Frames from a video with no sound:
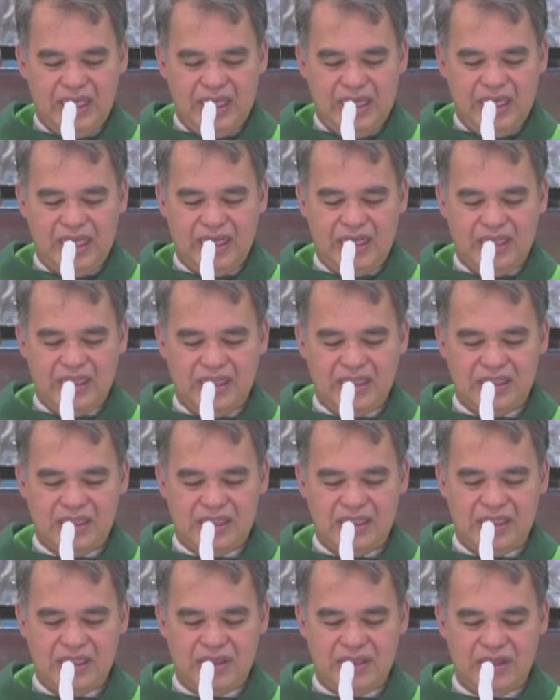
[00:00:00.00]
And it is
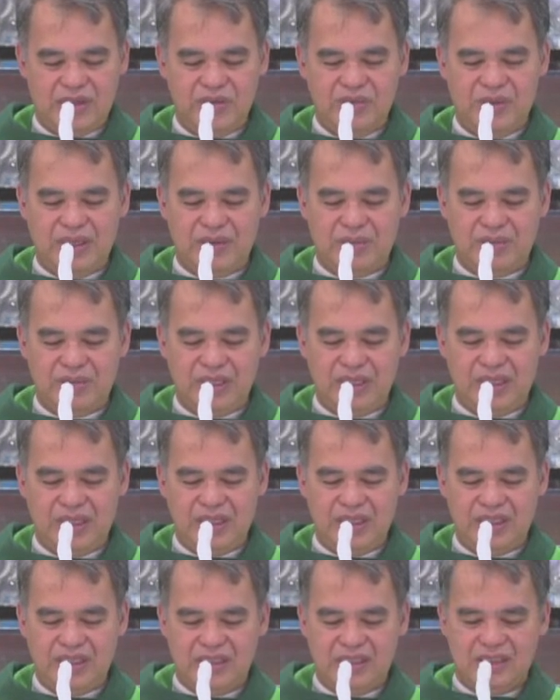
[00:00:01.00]
that human
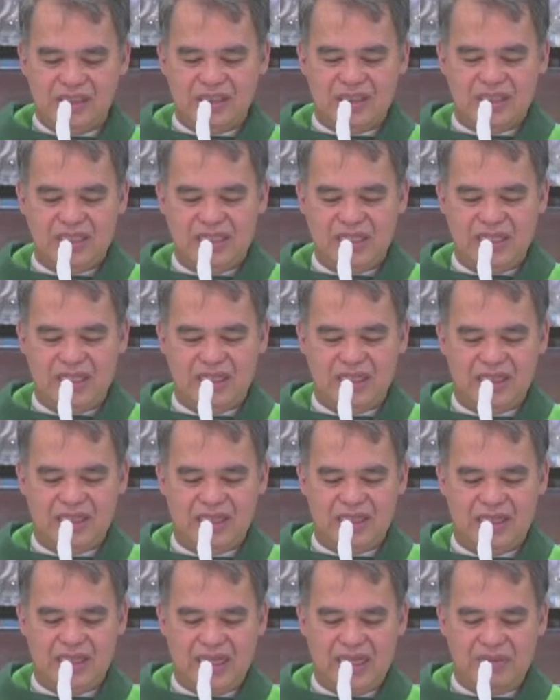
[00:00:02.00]
beings that
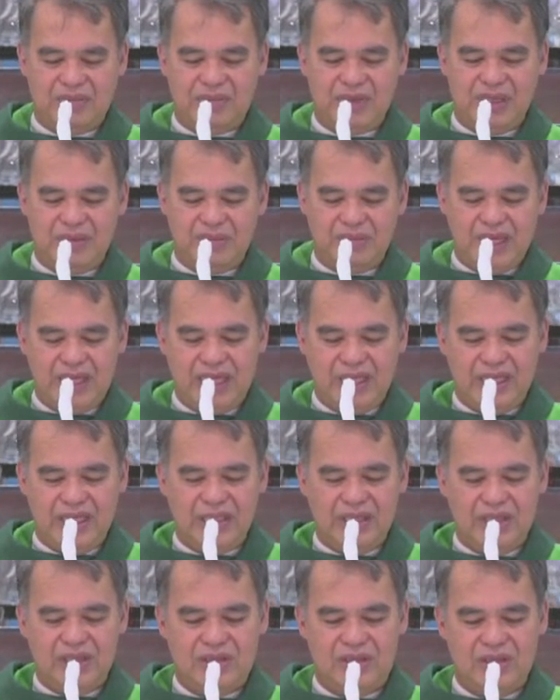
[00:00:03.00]
have been
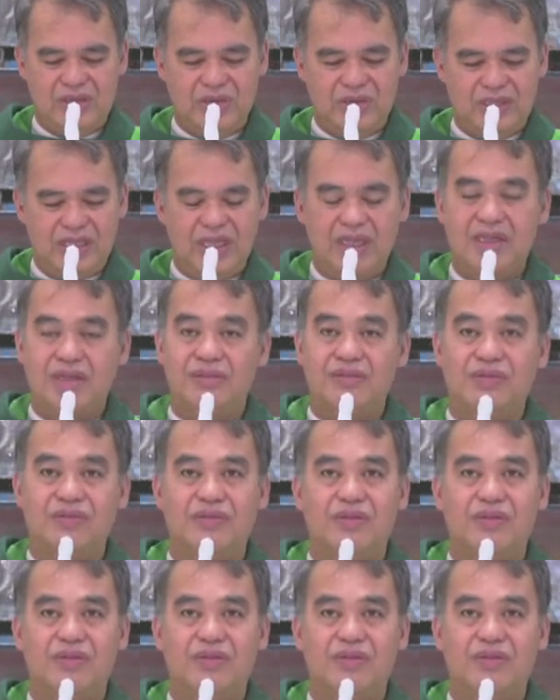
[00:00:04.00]
made to give